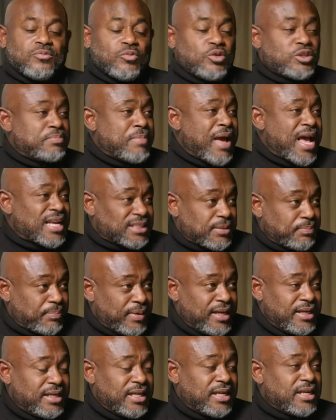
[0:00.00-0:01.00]
which Master
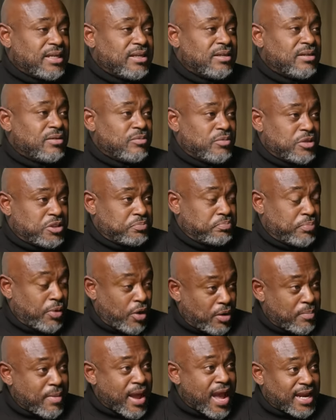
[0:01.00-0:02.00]
P did, which
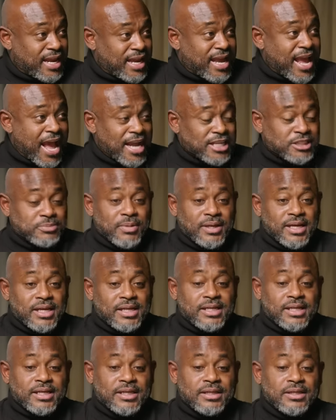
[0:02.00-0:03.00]
Birdman and Cash
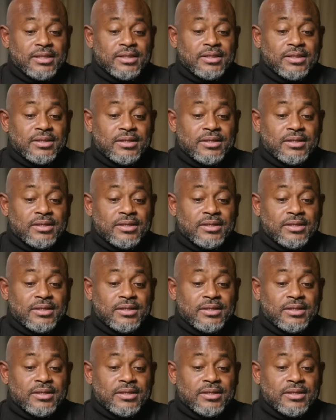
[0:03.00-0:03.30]
Money did,